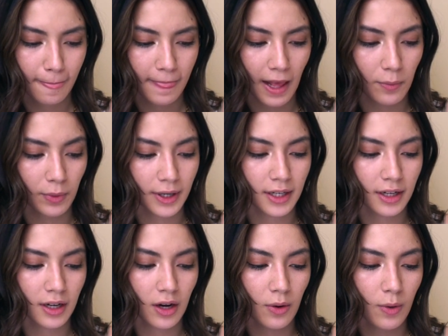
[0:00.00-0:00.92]
And we're gonna
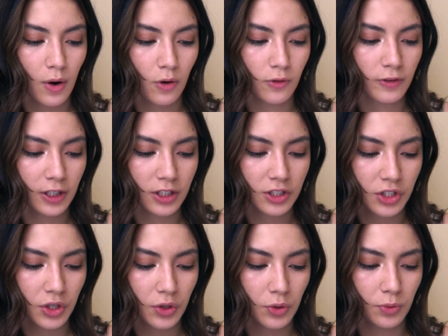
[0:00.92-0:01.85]
go over
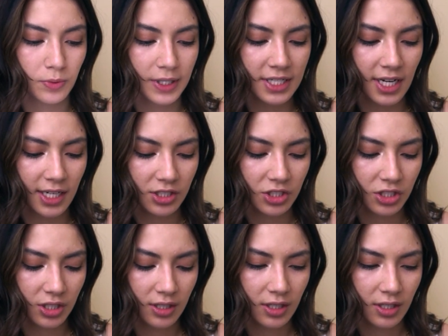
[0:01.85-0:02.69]
to retouch.